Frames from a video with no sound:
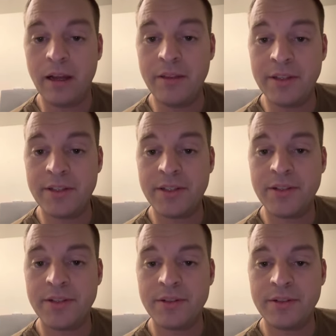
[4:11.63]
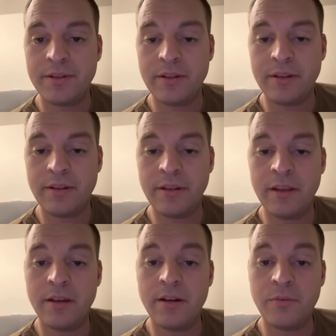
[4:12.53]
this
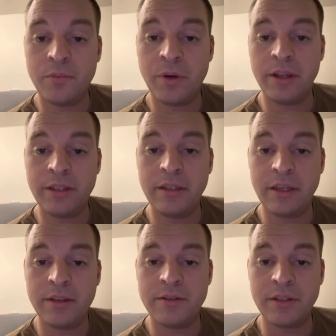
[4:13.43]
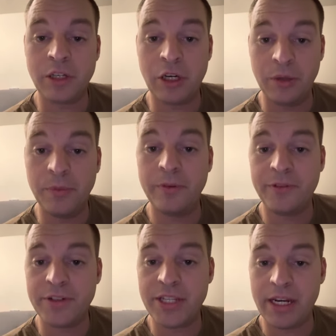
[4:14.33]
really is a good move
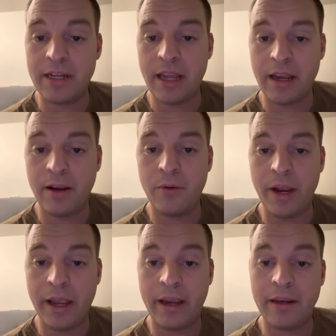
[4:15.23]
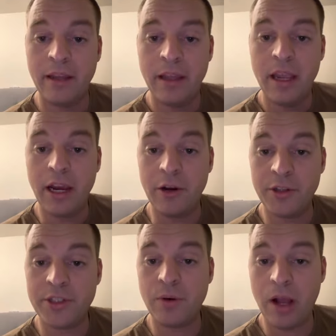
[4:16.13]
for San Diego, and it
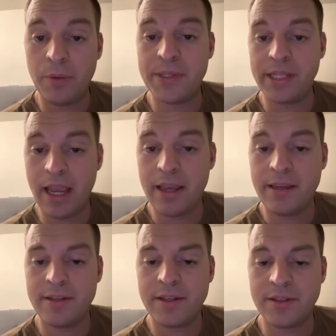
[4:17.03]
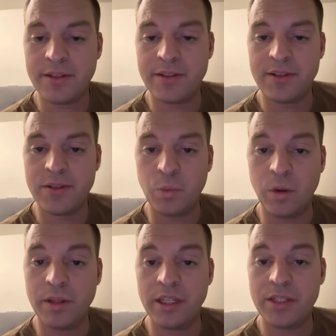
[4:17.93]
also helps the Yankees because it's
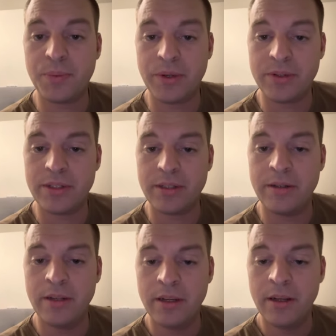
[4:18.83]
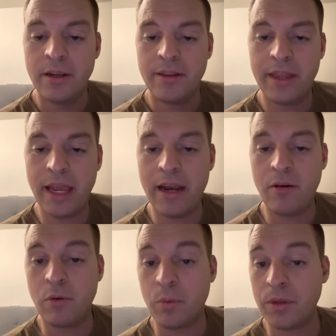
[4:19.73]
one less person that,
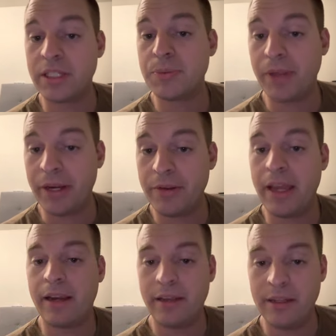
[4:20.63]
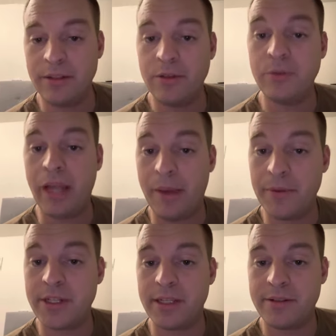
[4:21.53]
or one less player that can do
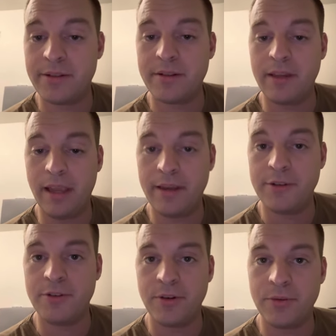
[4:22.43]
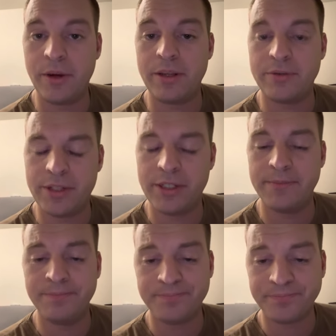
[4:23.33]
damage against the Yankees during the regular season.